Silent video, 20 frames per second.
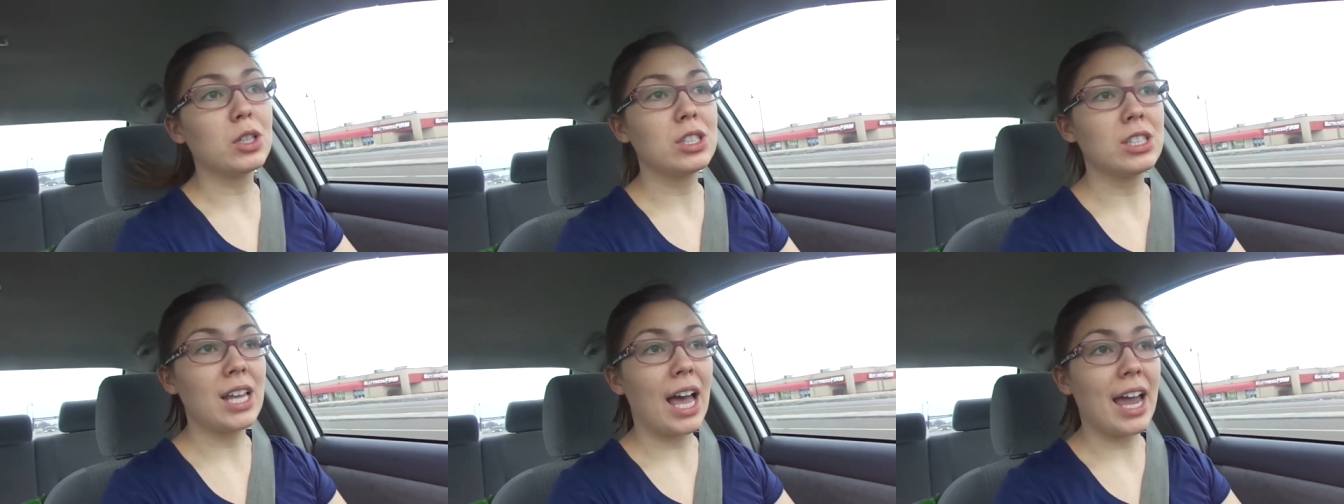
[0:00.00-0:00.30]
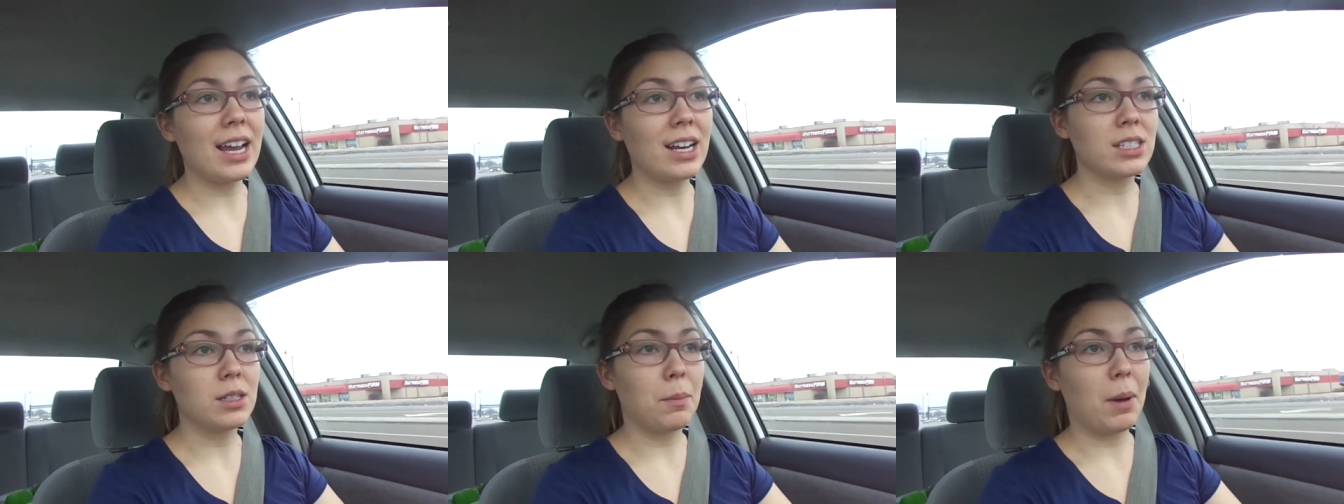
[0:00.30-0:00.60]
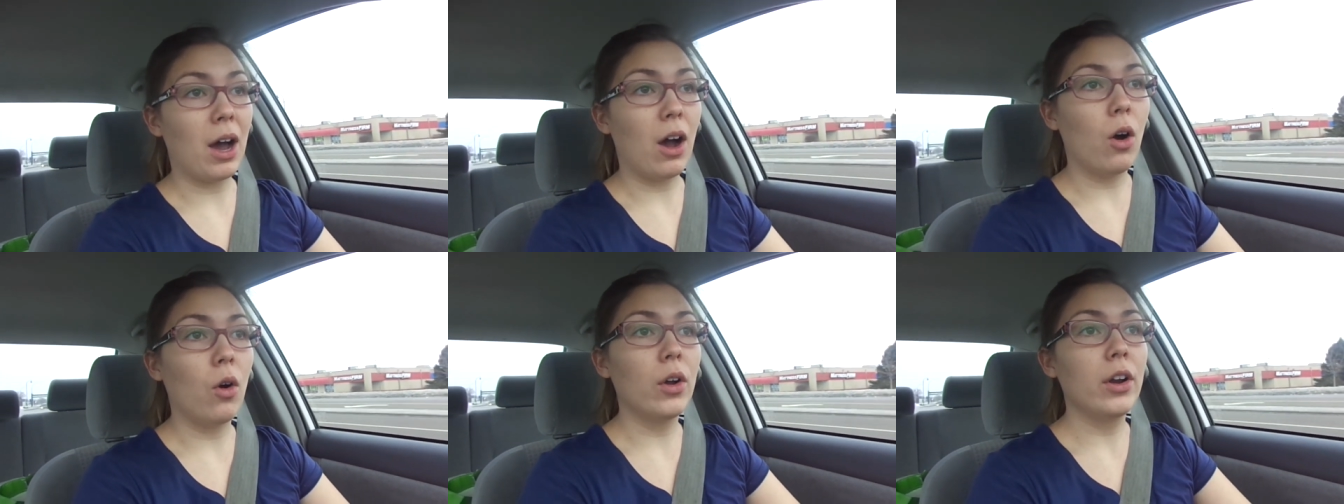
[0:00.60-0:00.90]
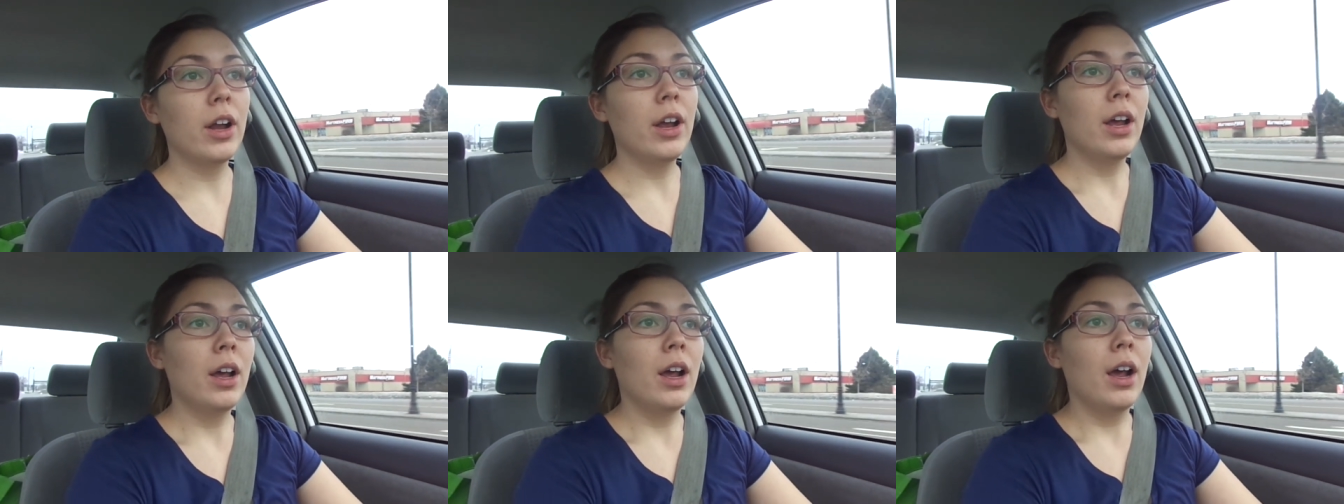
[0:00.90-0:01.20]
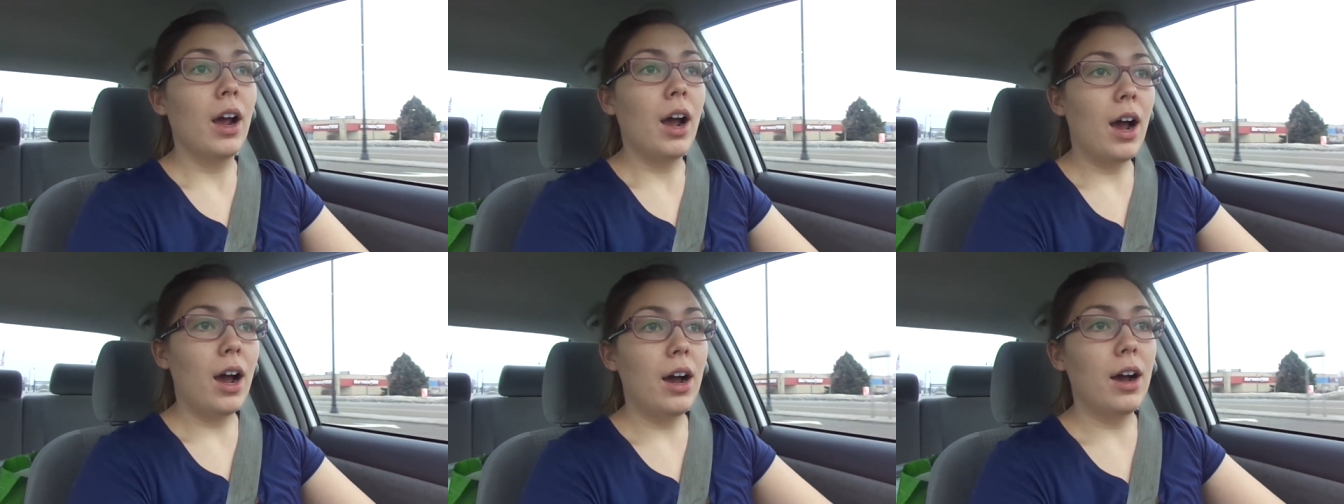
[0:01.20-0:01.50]
psyched about
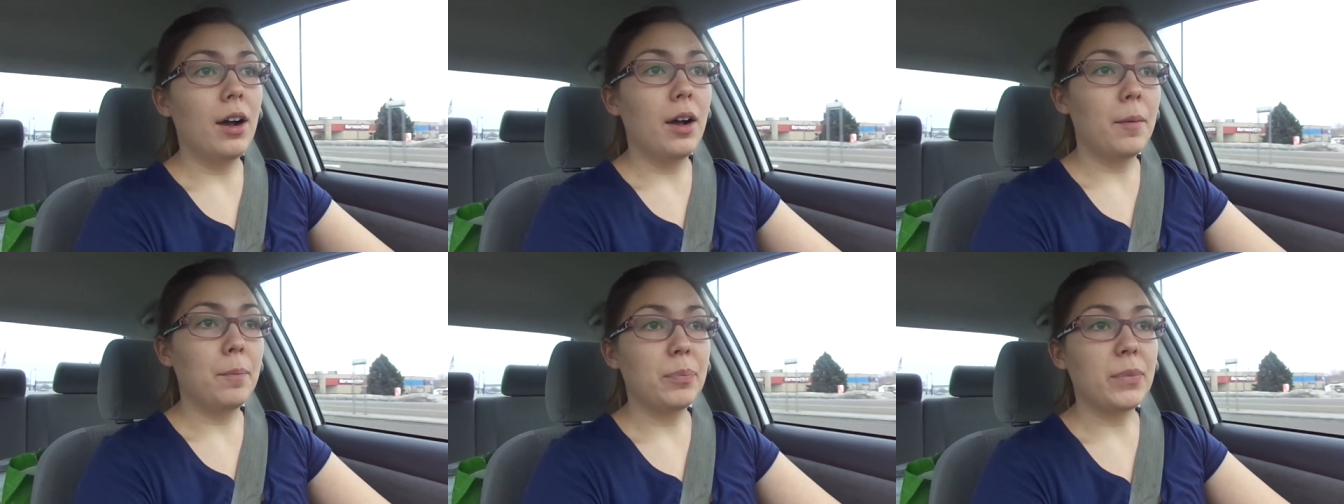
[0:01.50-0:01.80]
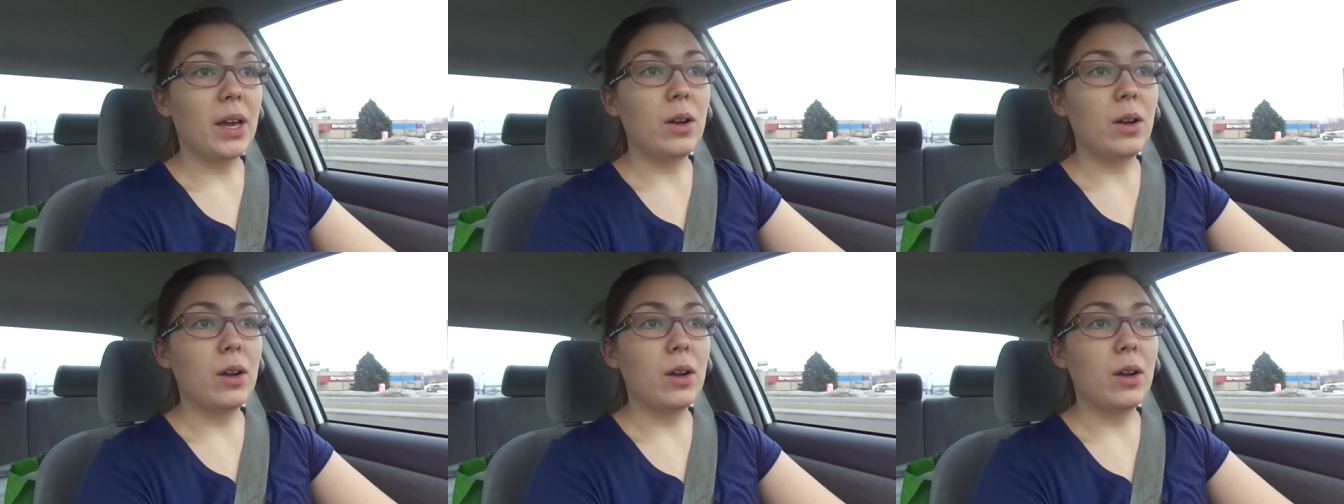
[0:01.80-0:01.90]
um,